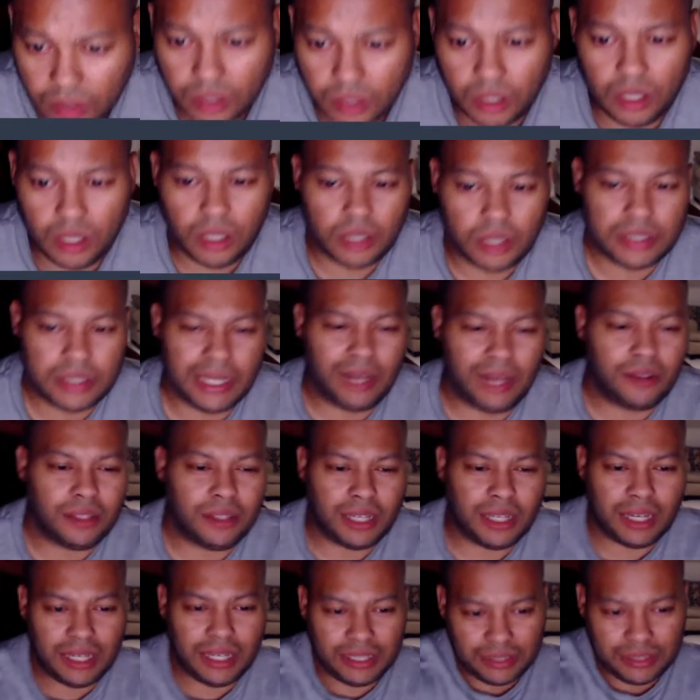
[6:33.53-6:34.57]
Uh, the
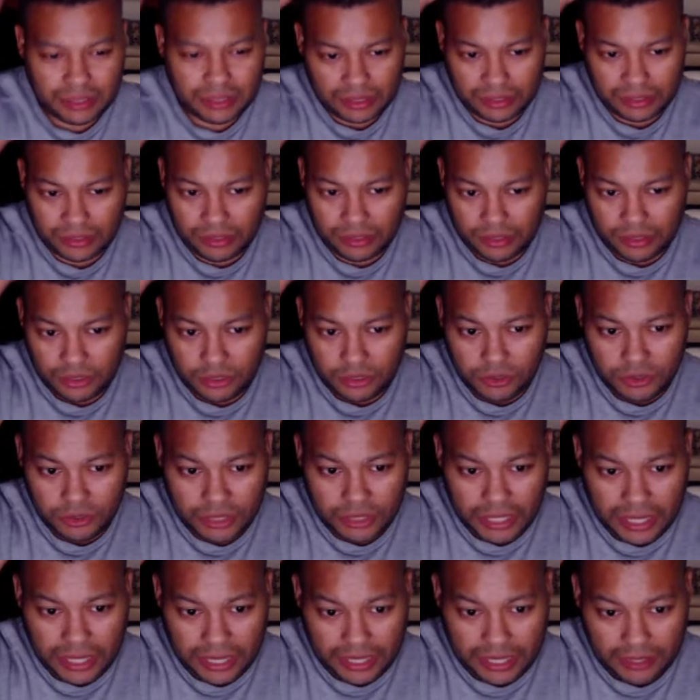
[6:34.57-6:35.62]
outlines you
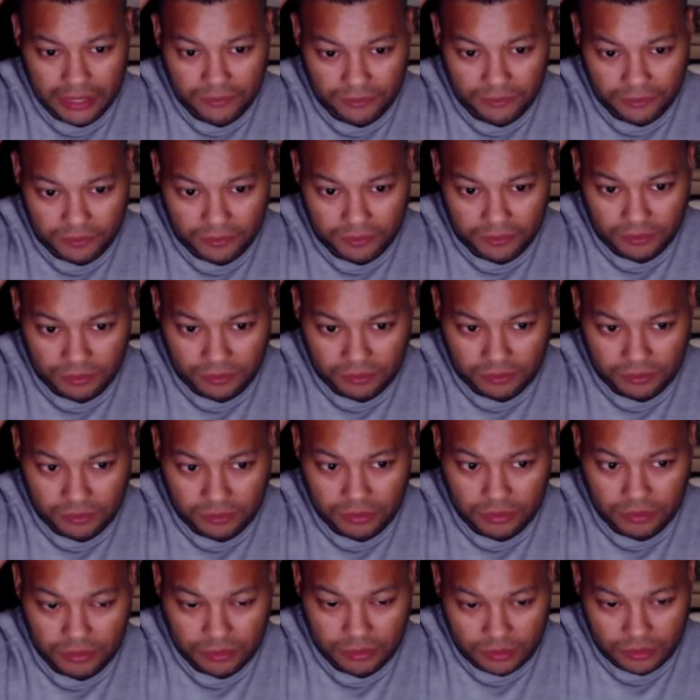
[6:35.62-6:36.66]
gave
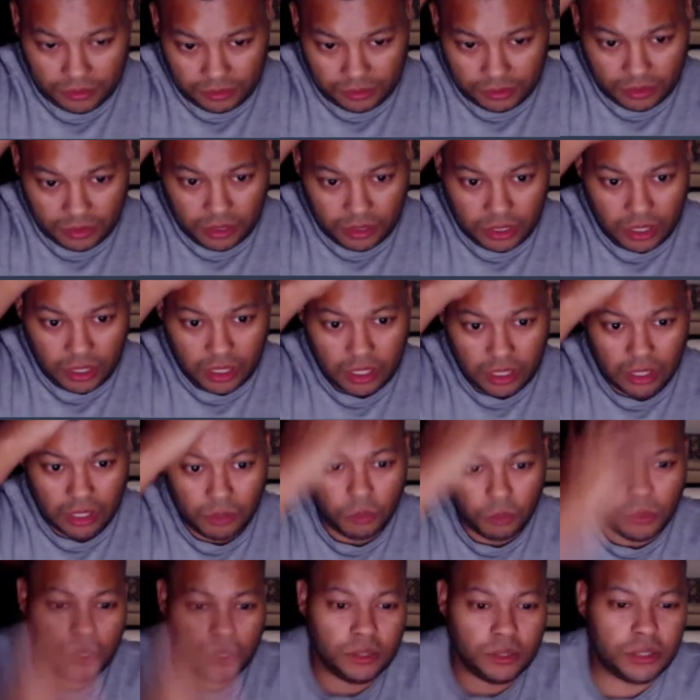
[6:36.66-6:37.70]
uh,
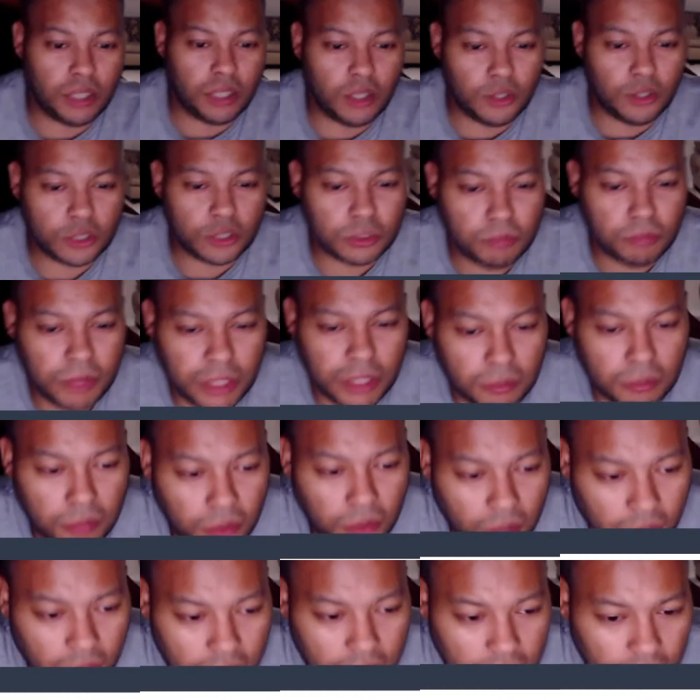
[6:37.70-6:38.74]
will those be a
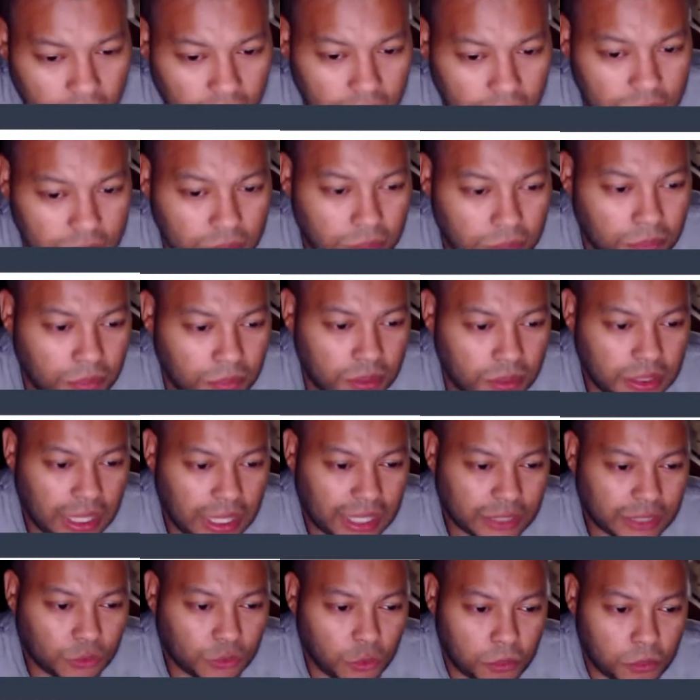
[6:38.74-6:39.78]
part of the, the,
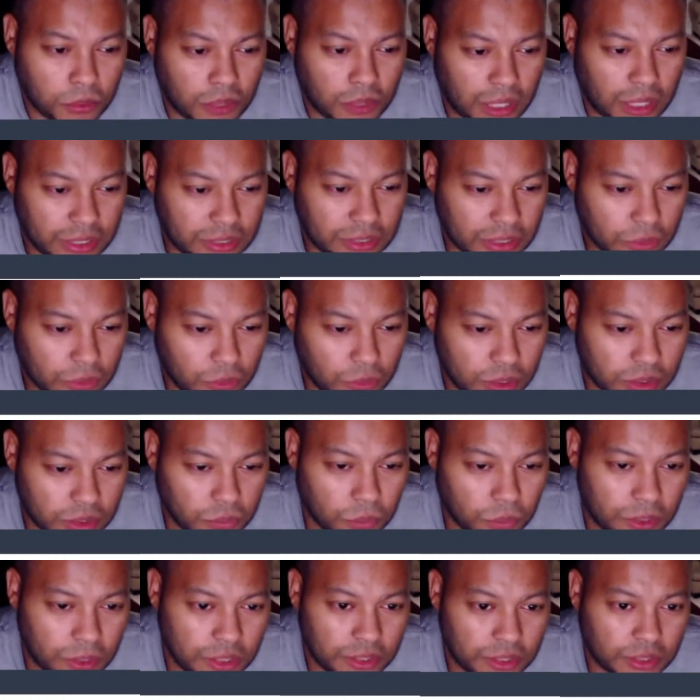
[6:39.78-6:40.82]
actual project once
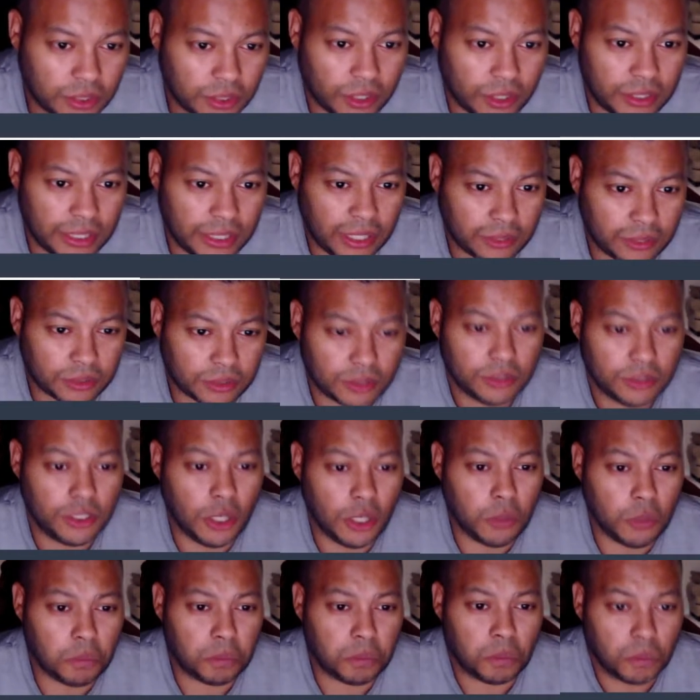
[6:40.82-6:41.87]
winners are announced?
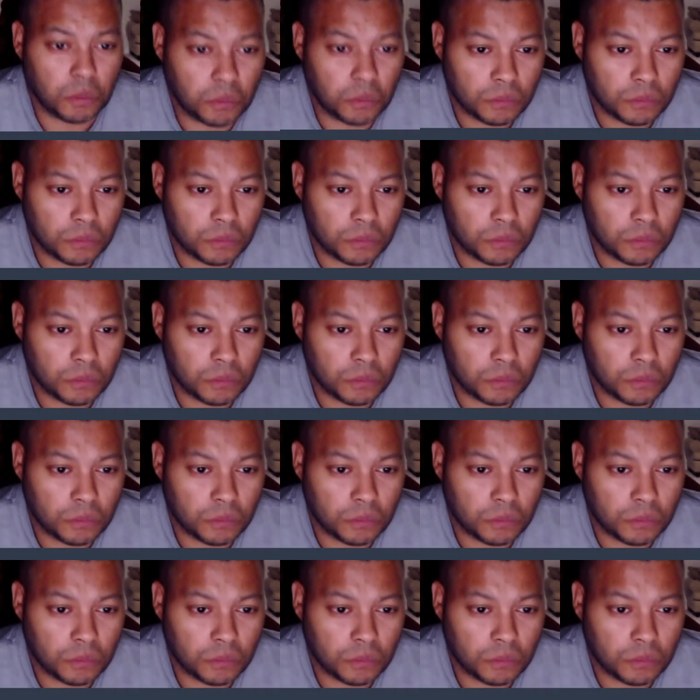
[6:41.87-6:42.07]
Nope.